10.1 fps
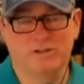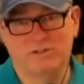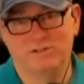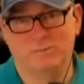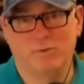and
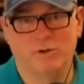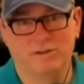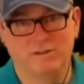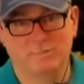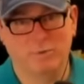she's
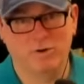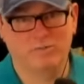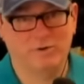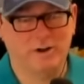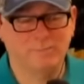appointed this
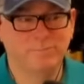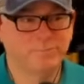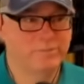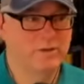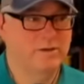boyfriend,
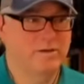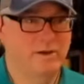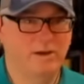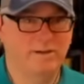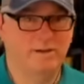
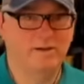and then